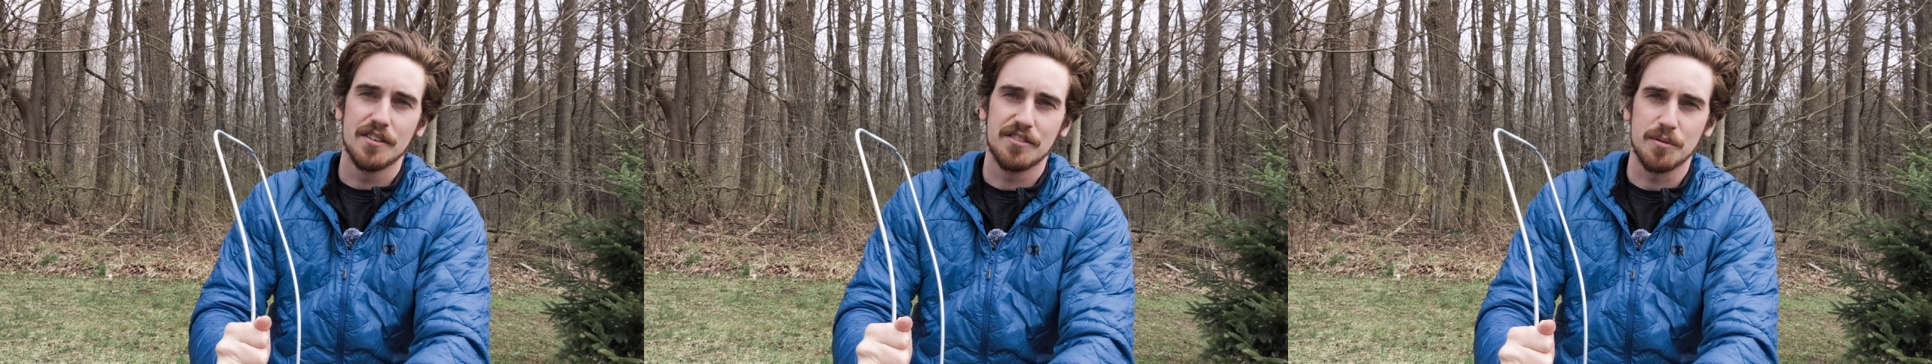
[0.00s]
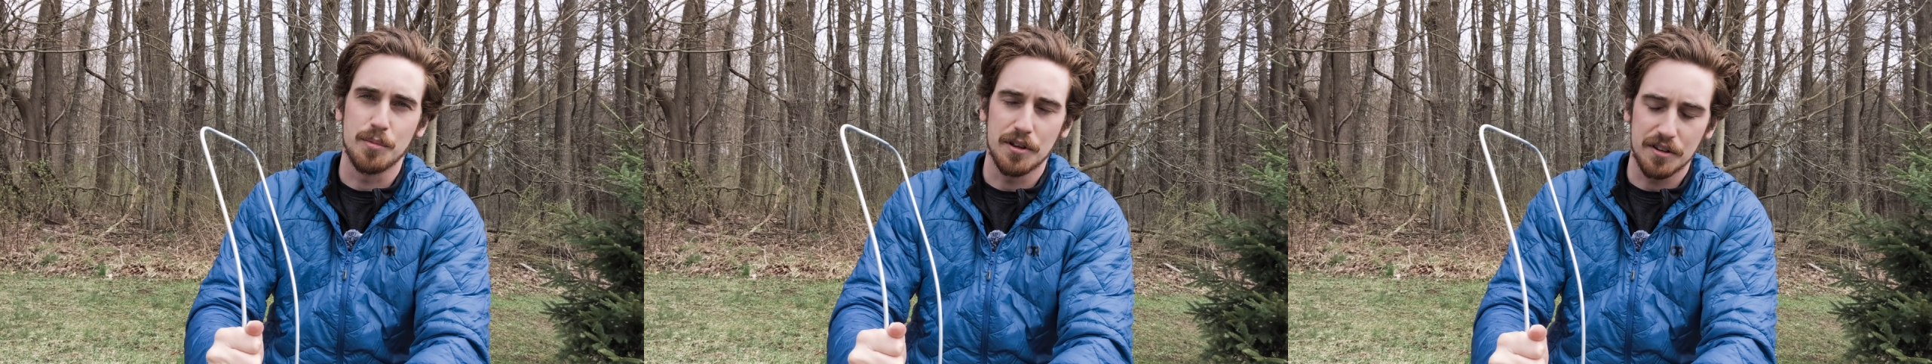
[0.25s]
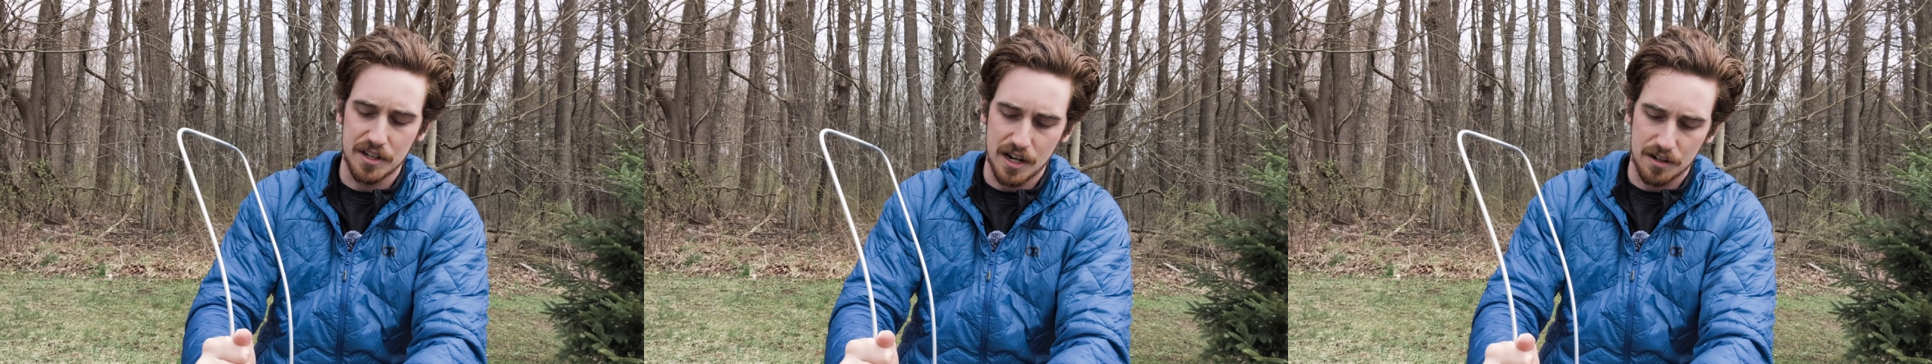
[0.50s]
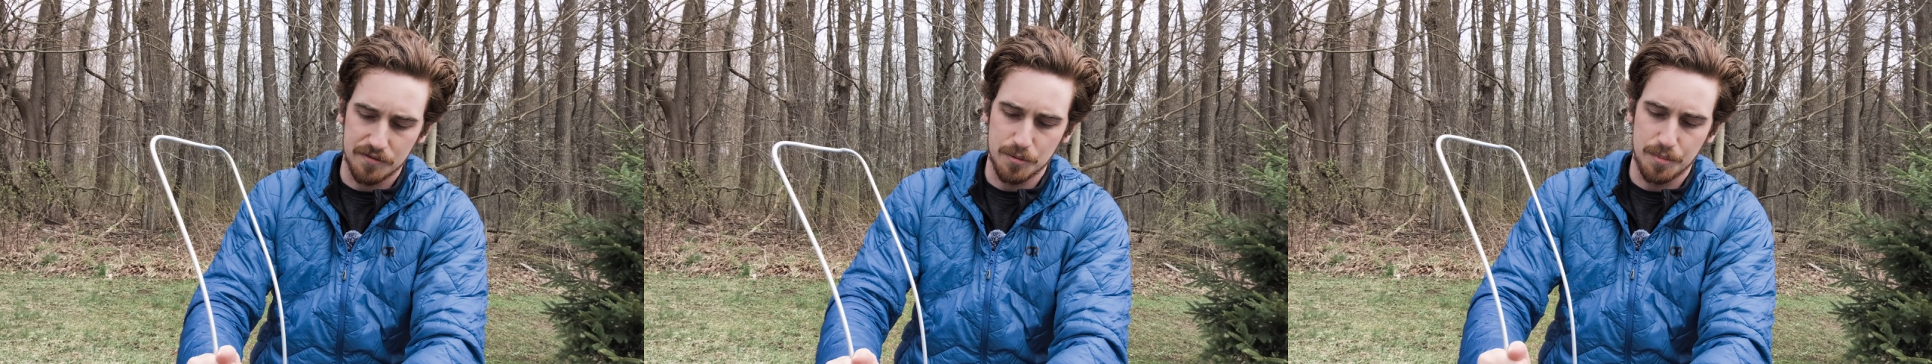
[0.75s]

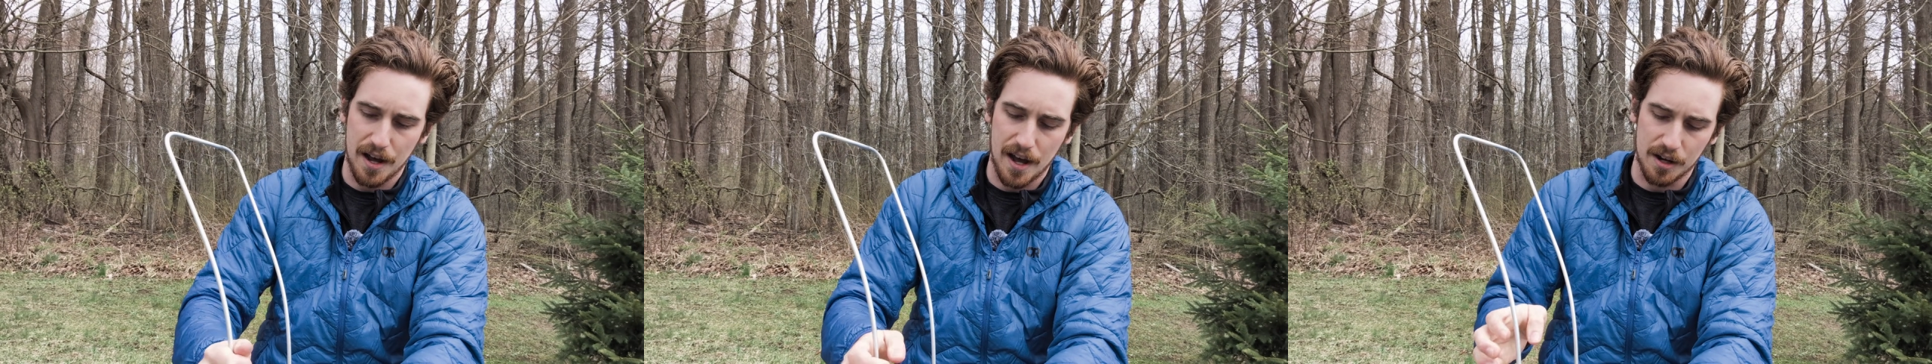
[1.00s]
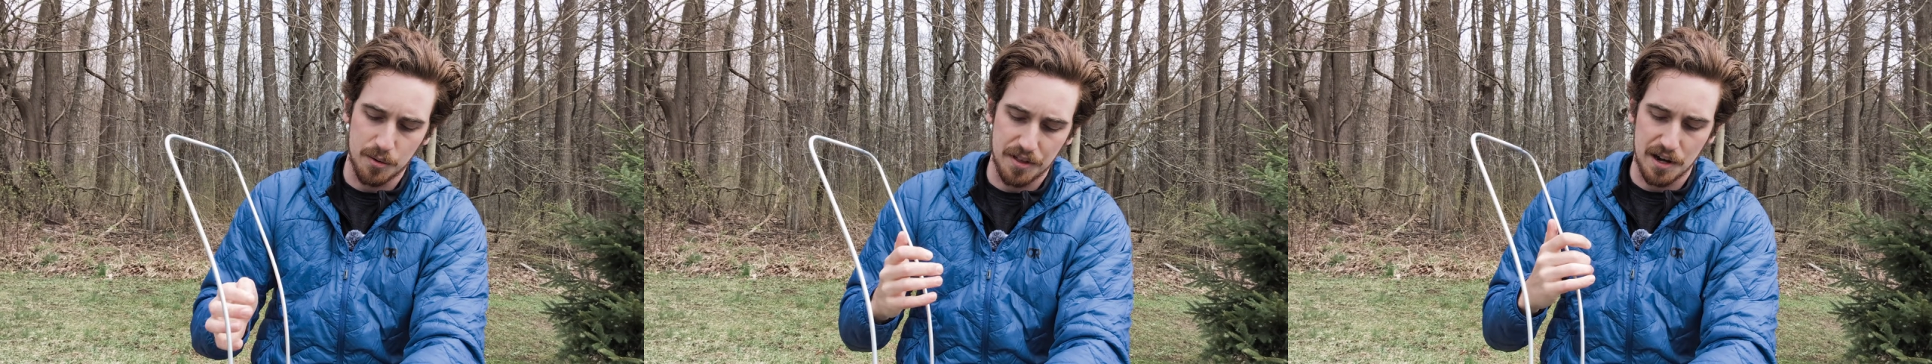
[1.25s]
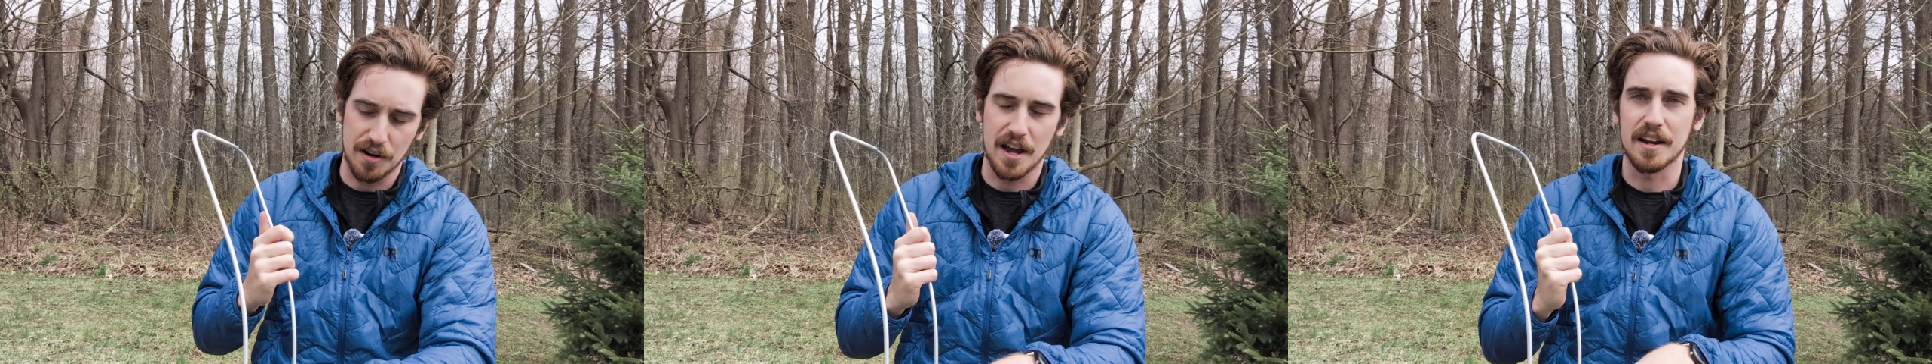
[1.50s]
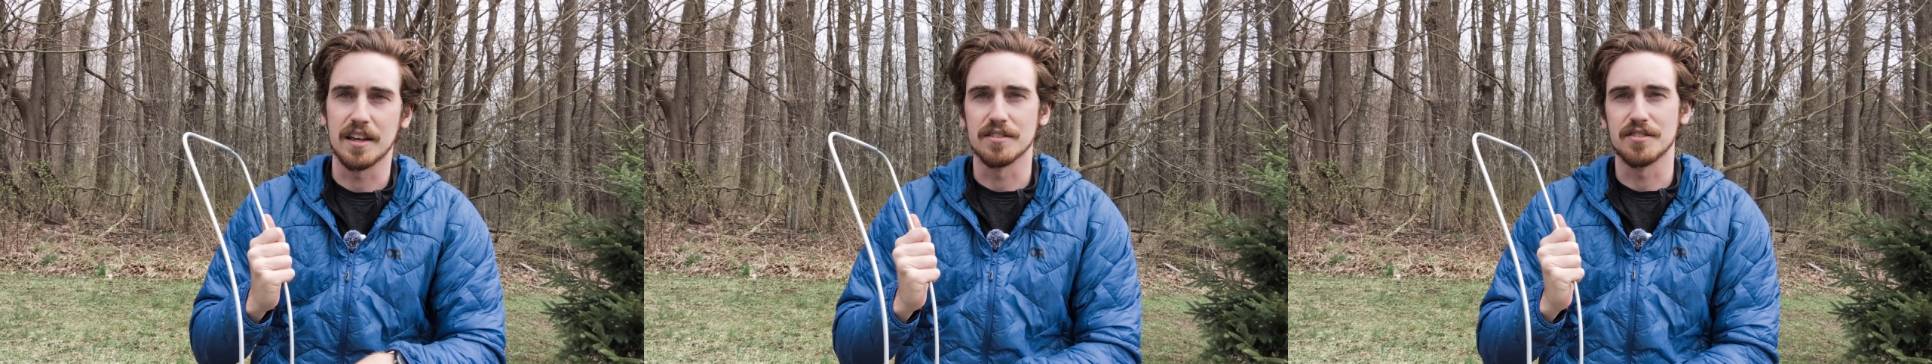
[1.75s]
stability out of your pack without
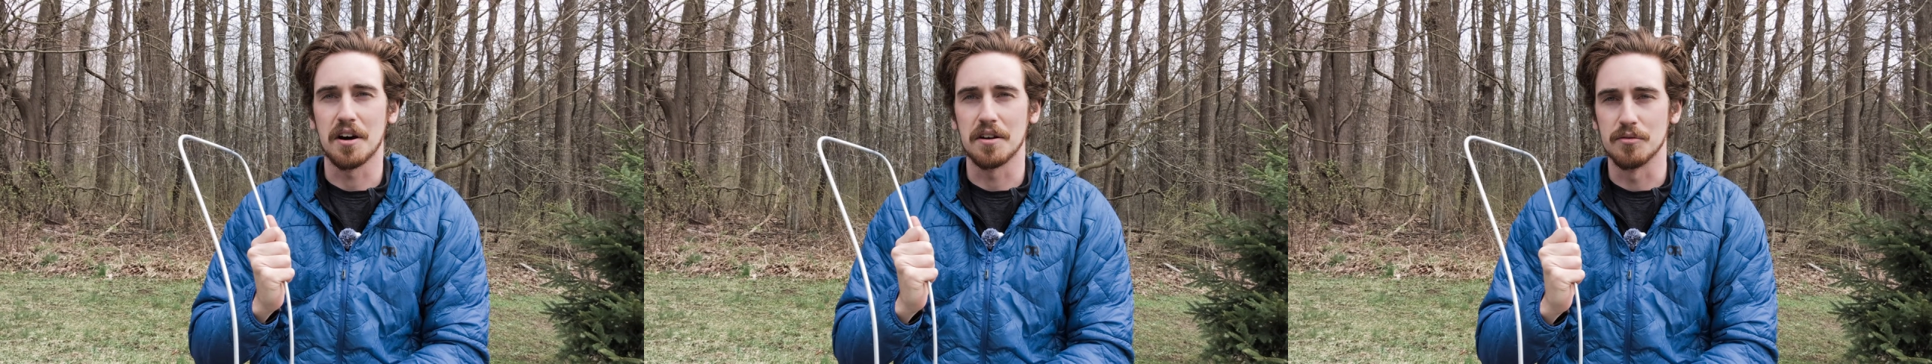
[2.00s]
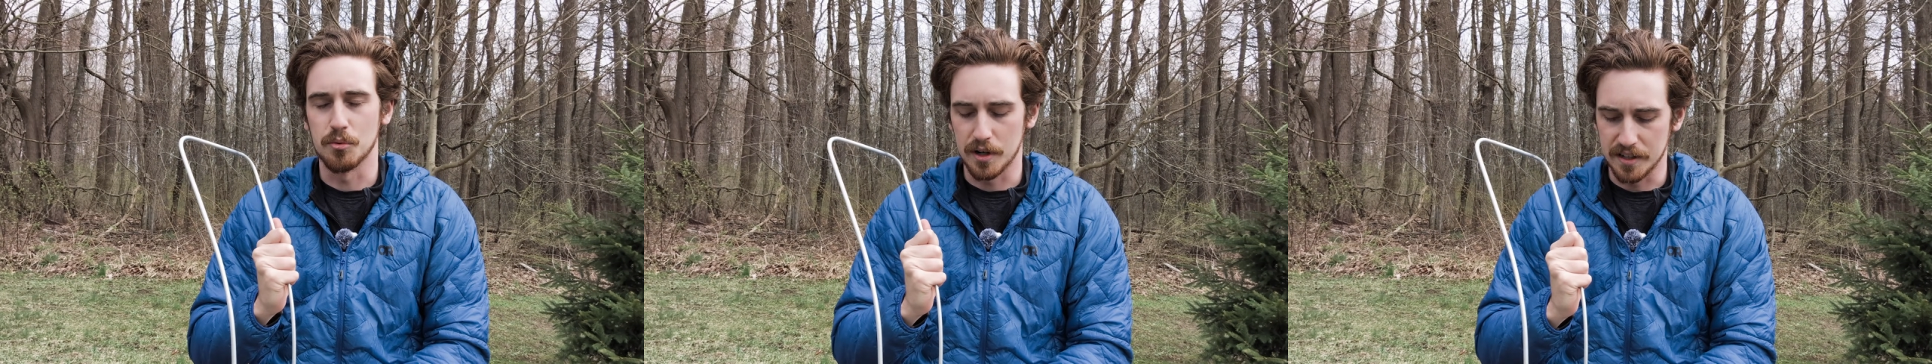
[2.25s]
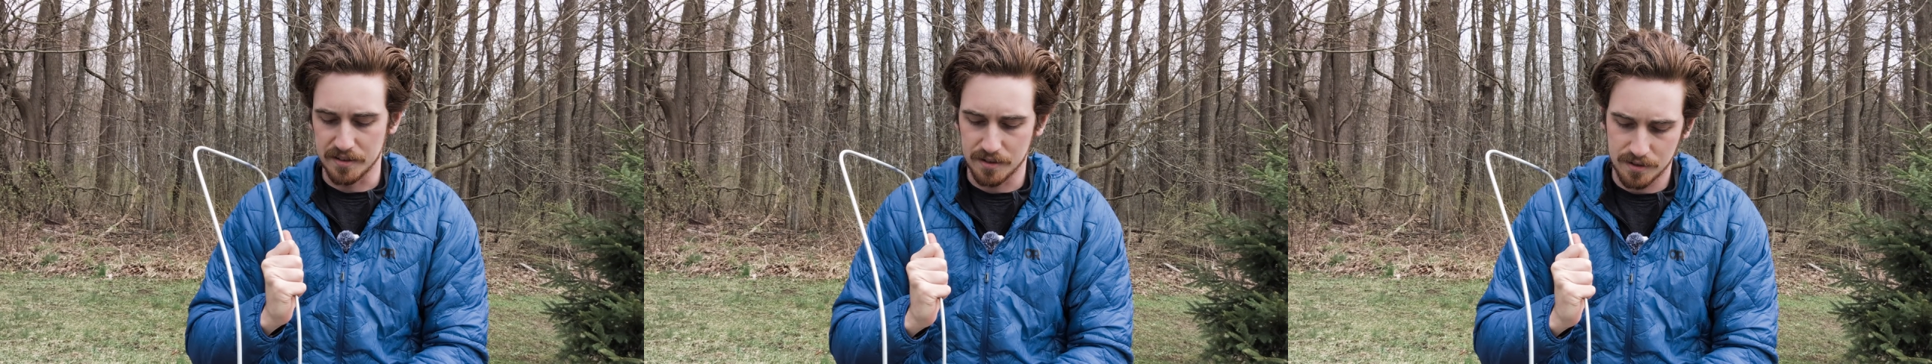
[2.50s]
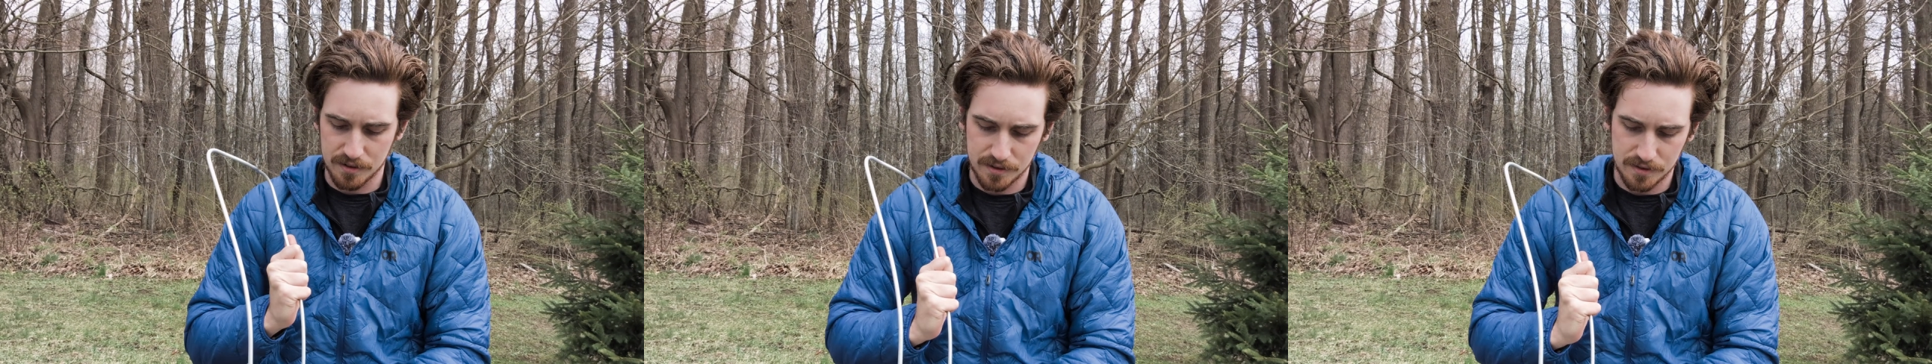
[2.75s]
adding a ton of weight.